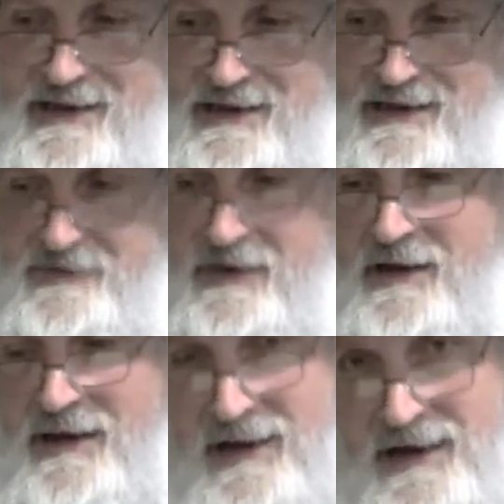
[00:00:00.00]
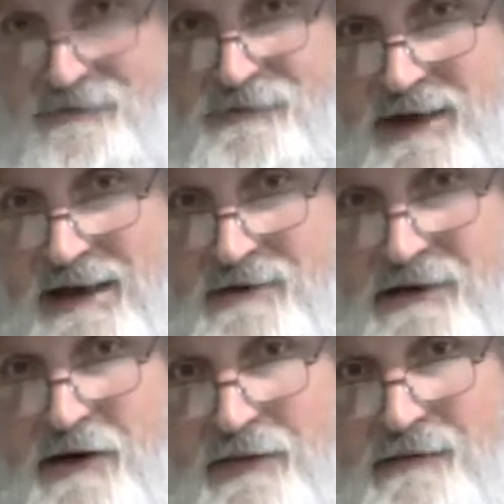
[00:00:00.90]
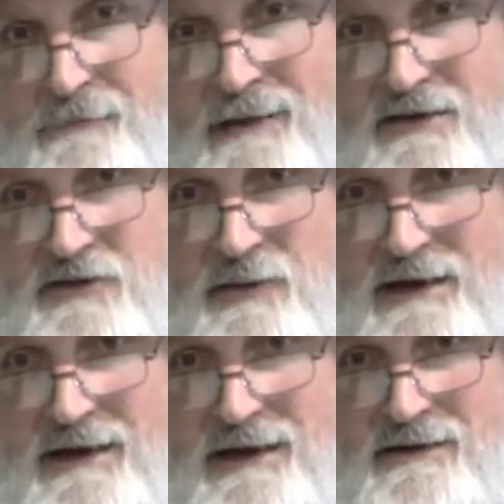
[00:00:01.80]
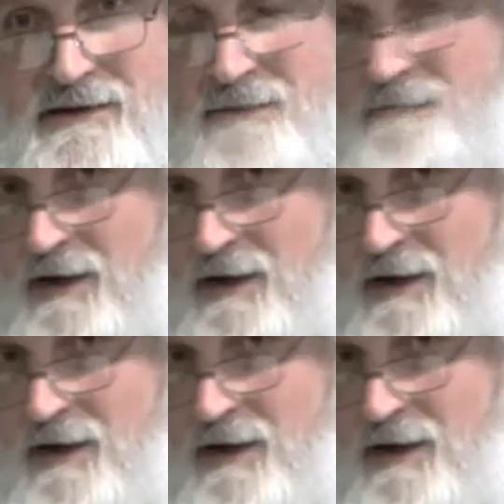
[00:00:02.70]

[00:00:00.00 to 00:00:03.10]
if heaven and earth ever pass away, my